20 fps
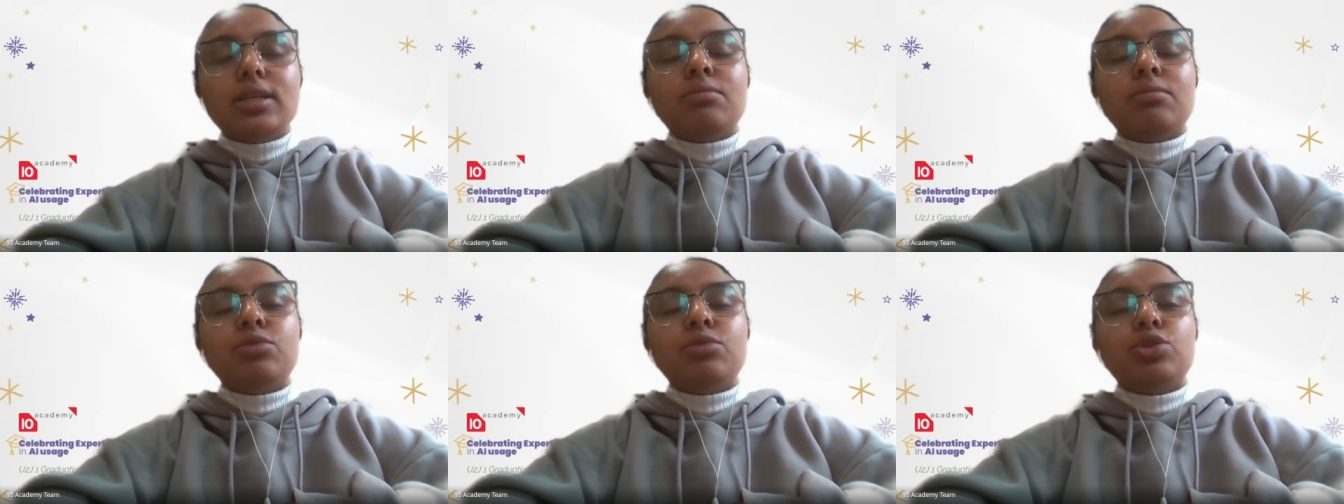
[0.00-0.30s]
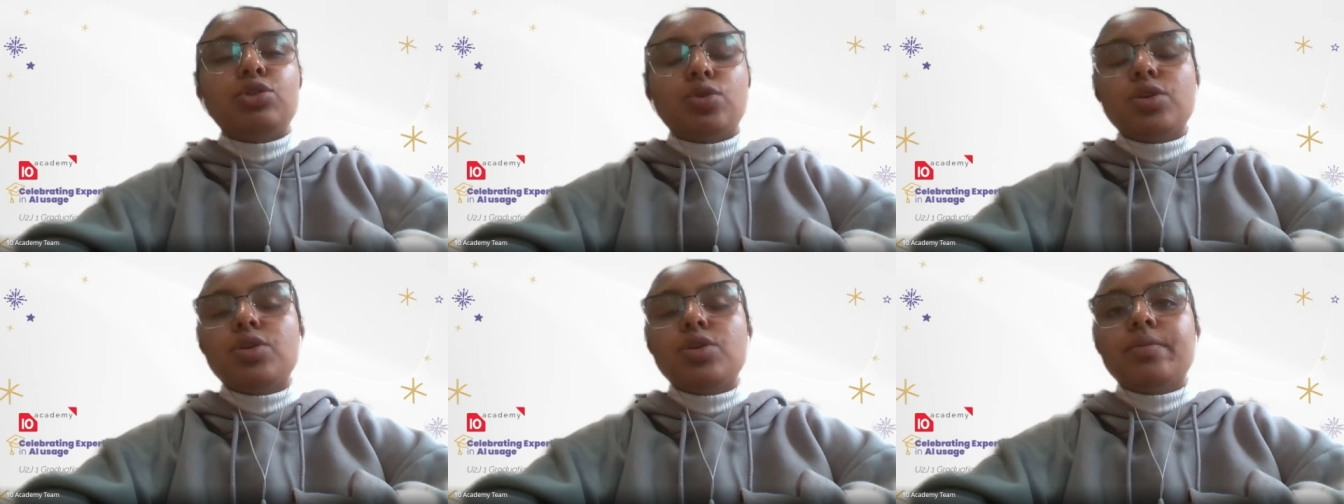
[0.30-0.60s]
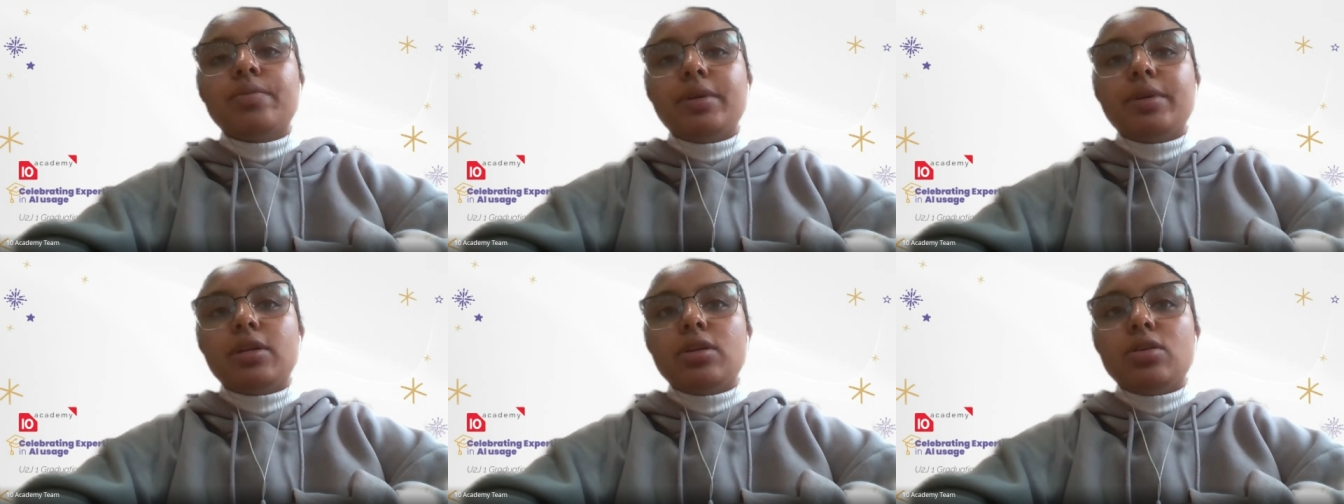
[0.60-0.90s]
I'm sure you'll
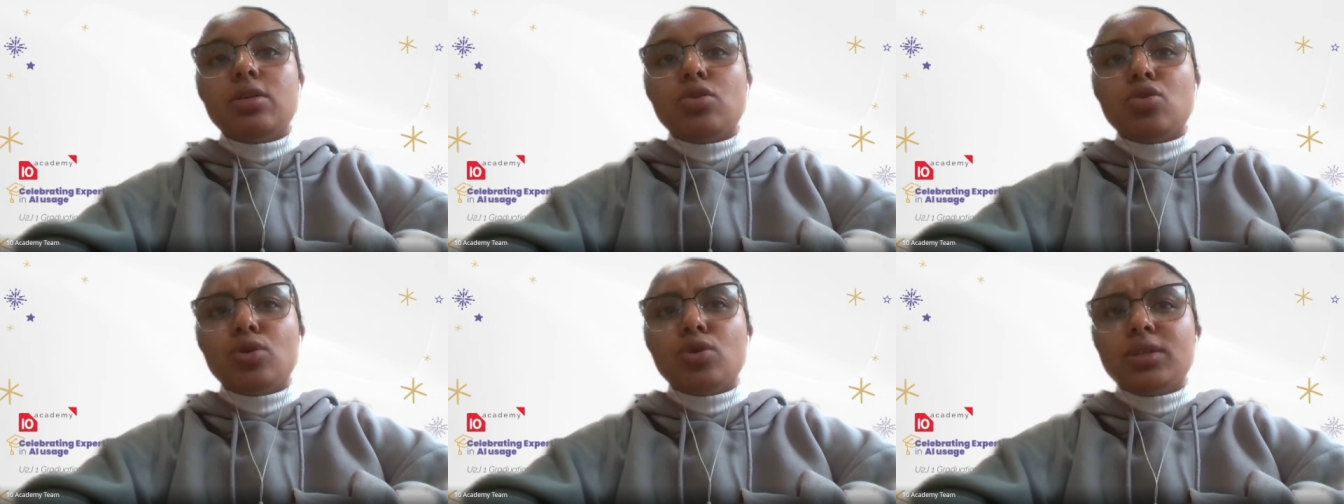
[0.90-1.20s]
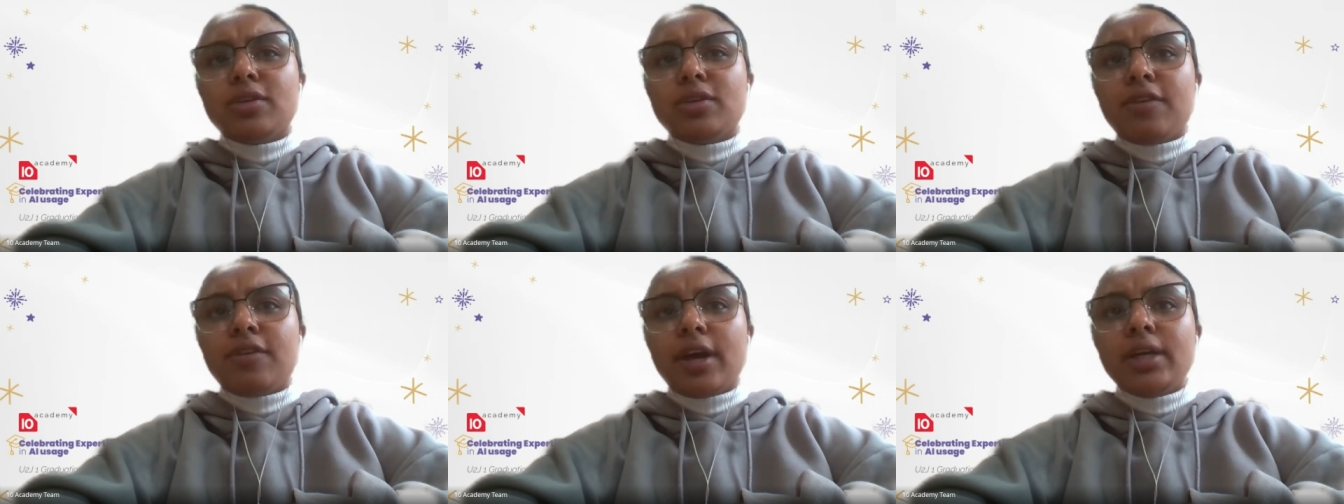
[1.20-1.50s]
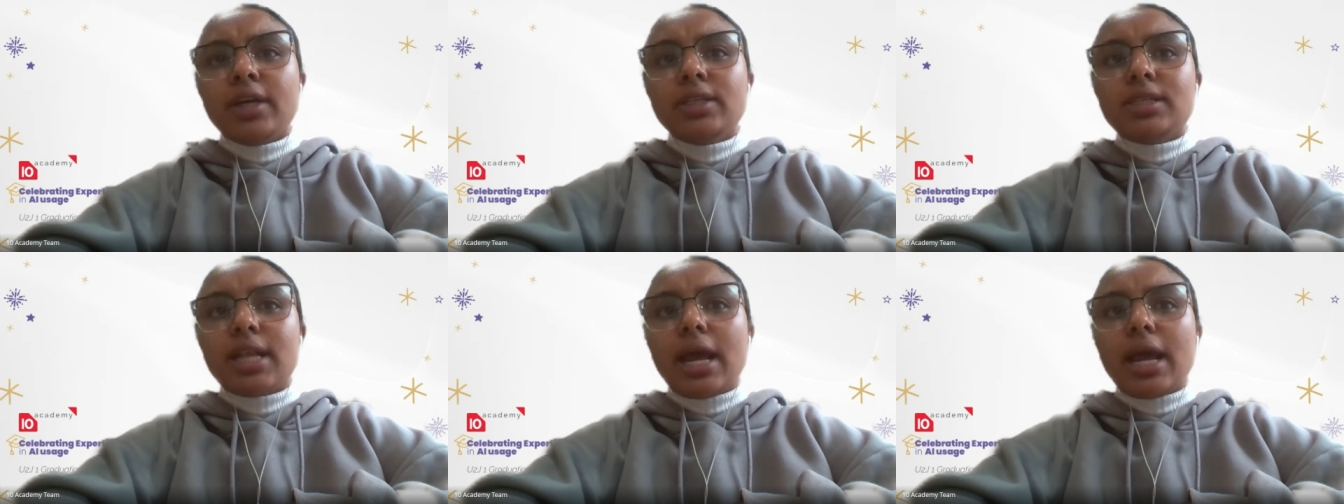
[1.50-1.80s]
be
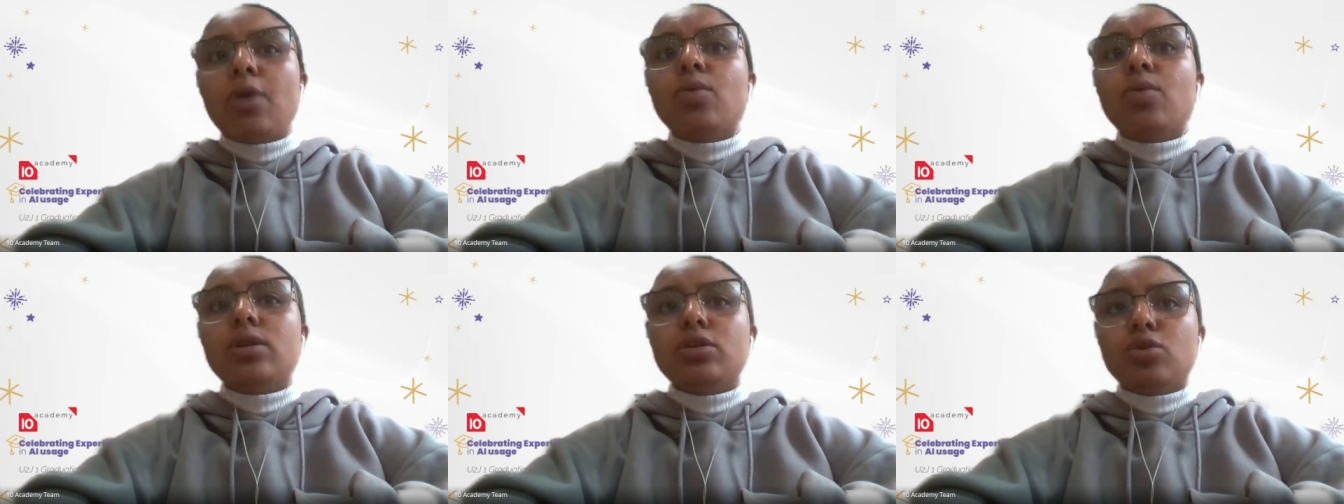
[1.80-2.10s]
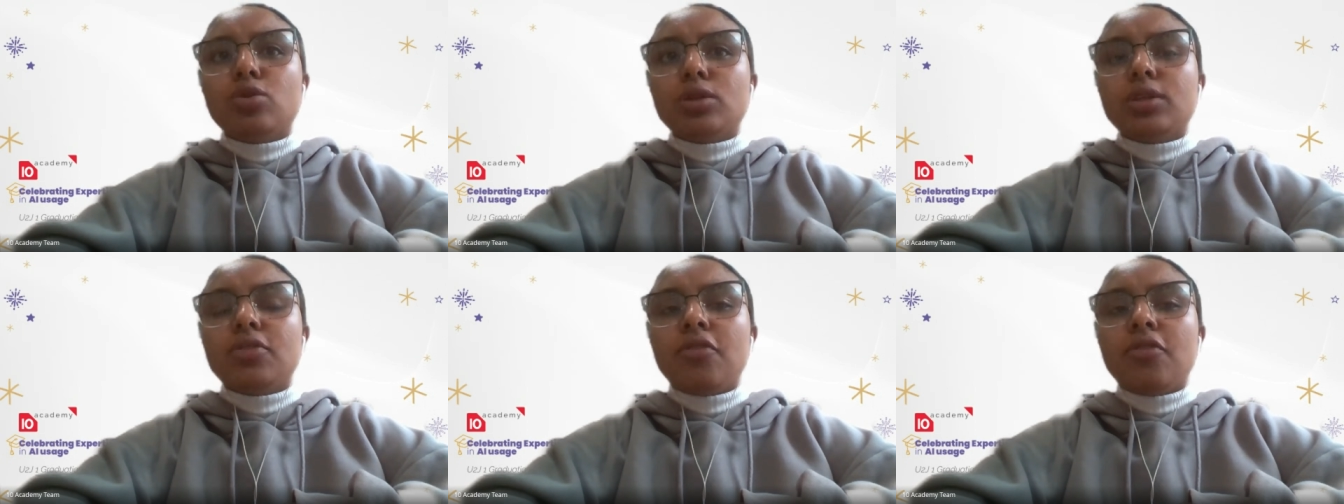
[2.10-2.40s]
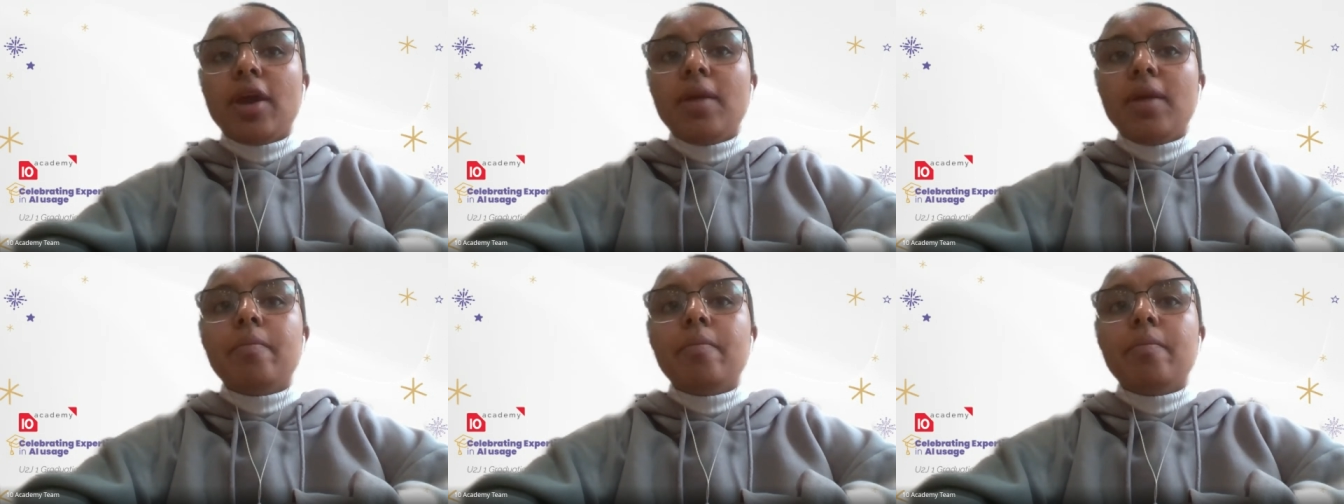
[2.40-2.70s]
notified. Slack will
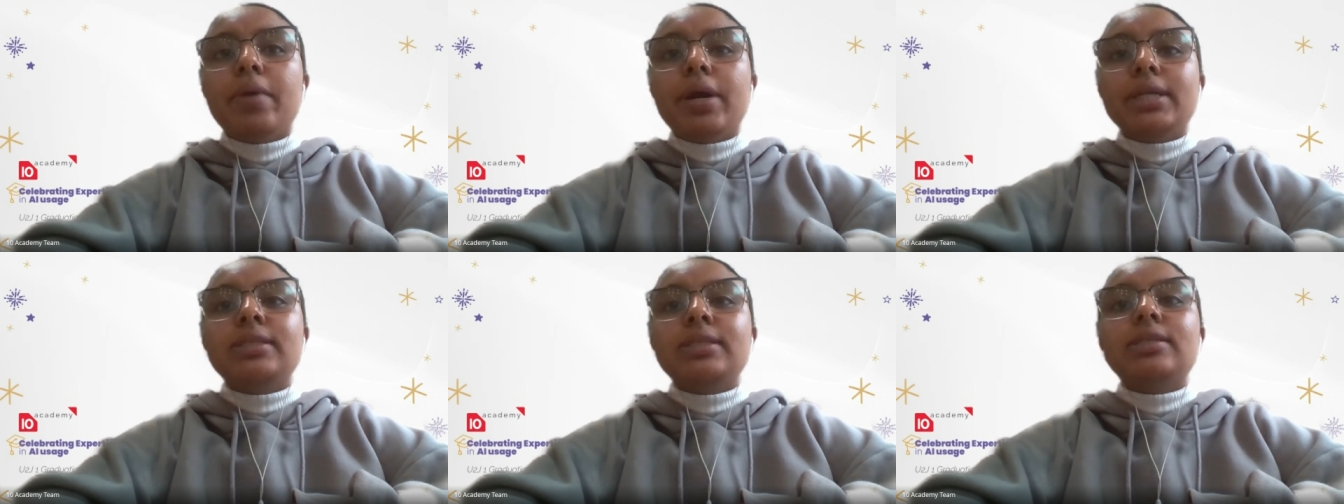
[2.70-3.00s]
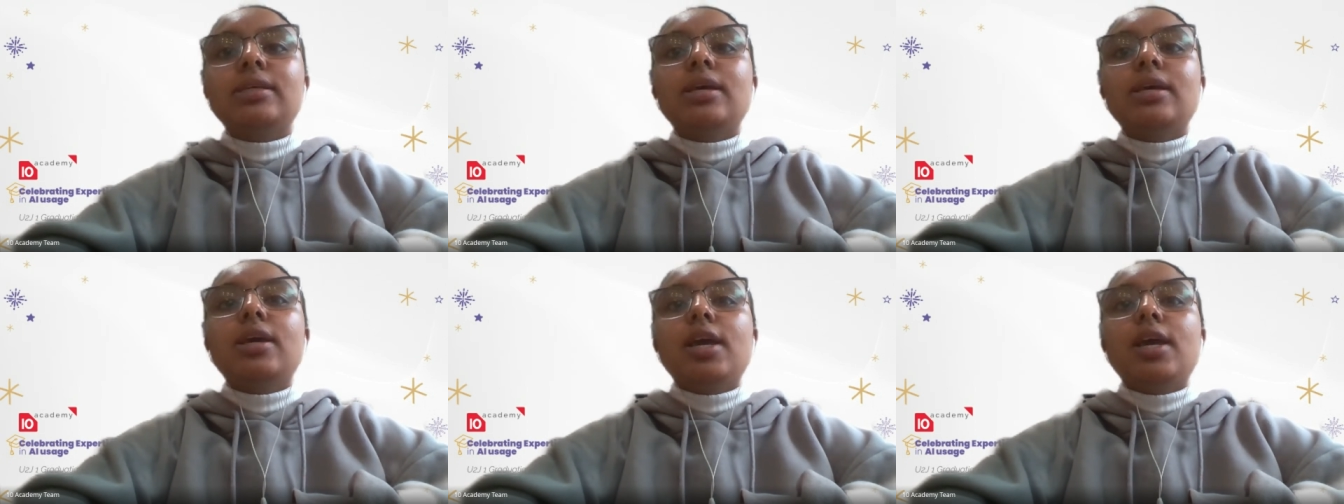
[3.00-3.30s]
notify, but